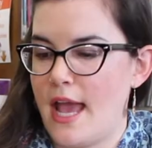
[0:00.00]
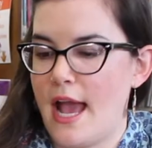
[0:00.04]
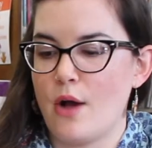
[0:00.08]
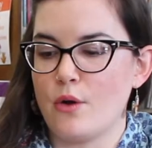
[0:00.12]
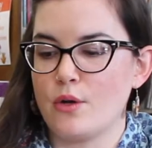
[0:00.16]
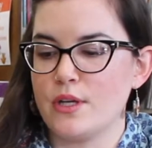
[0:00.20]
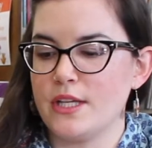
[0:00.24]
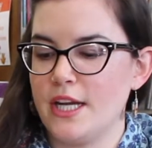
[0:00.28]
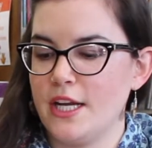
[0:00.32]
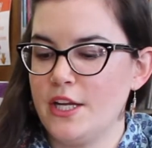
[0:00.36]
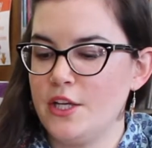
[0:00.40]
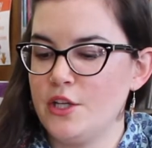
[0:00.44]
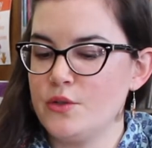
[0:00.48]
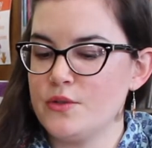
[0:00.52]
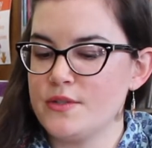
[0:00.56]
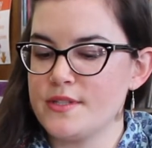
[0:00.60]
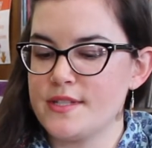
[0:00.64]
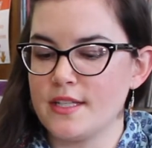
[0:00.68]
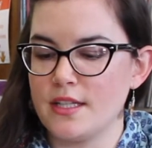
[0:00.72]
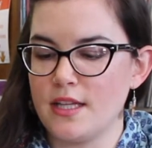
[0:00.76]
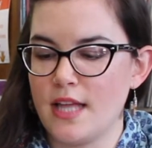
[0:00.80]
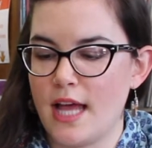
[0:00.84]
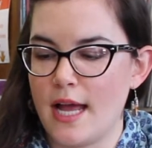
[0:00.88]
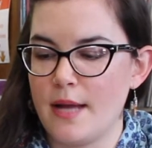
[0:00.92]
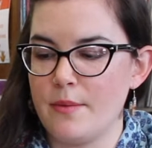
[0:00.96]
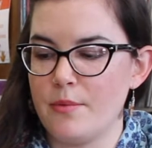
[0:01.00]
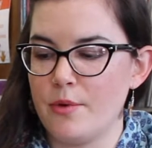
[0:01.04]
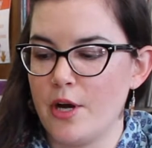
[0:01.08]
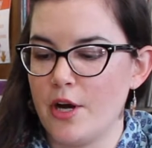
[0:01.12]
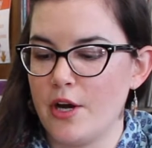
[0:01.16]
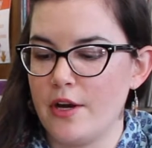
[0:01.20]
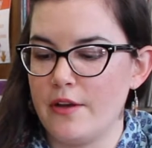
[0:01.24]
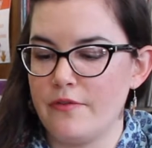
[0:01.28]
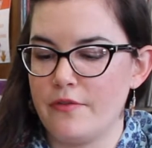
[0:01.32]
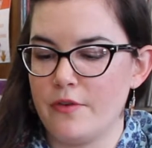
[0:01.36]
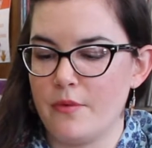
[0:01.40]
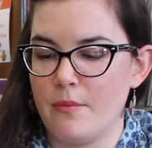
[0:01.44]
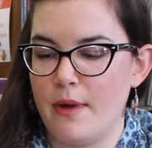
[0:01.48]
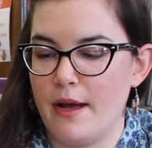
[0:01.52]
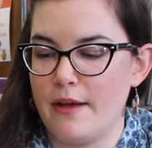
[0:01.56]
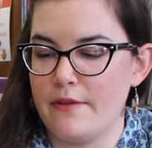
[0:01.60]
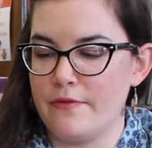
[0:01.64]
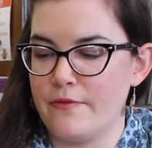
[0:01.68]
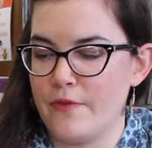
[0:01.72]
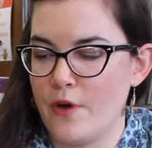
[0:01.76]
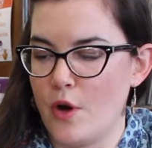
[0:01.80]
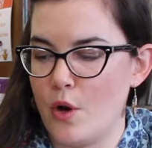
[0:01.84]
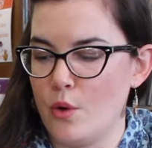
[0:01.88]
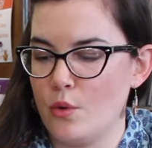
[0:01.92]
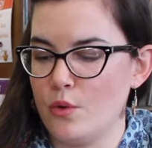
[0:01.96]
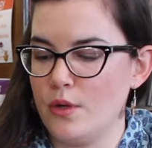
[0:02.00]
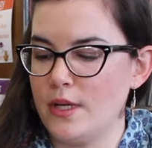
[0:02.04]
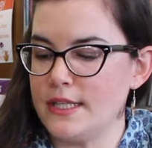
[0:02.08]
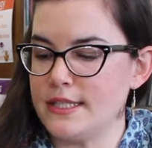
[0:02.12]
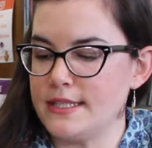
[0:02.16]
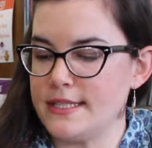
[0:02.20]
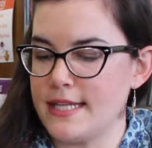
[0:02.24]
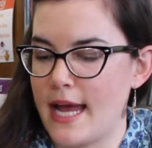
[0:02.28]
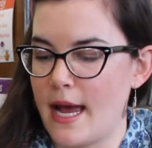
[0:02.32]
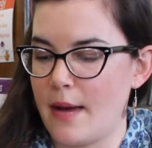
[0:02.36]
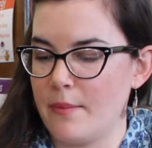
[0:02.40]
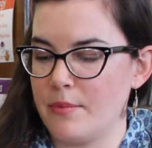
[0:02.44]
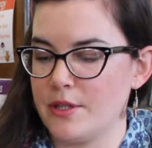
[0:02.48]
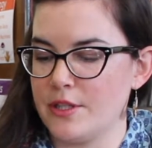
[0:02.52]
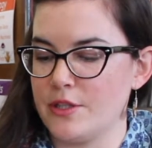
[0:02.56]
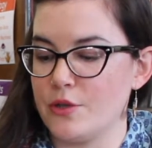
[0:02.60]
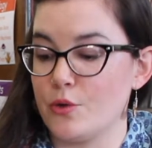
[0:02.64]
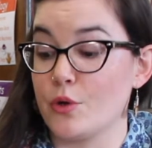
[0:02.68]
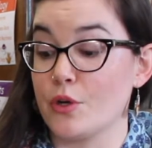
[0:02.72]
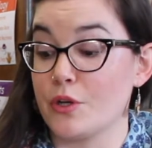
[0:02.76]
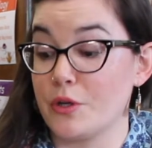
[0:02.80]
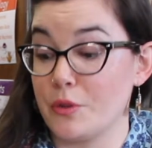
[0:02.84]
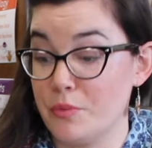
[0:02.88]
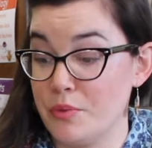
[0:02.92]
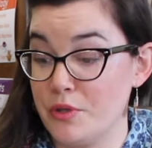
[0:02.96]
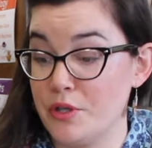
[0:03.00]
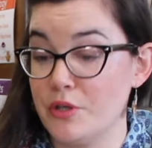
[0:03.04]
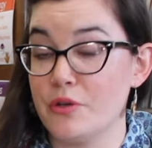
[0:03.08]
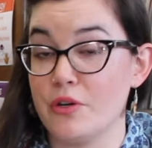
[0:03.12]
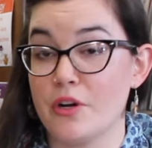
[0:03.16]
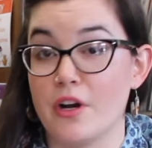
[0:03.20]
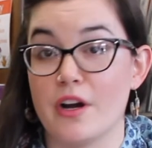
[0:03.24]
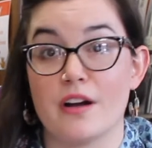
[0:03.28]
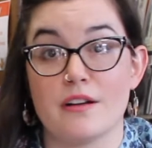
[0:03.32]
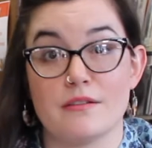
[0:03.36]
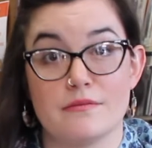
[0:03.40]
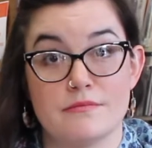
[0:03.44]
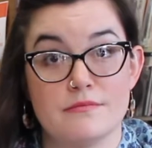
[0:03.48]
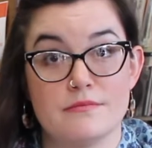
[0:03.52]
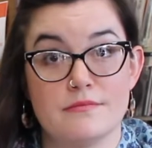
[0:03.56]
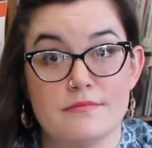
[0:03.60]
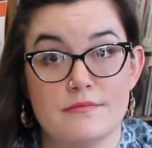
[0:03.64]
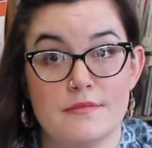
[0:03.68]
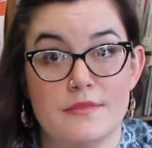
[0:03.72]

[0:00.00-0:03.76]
How can I use the library from my phone, tablet, or computer?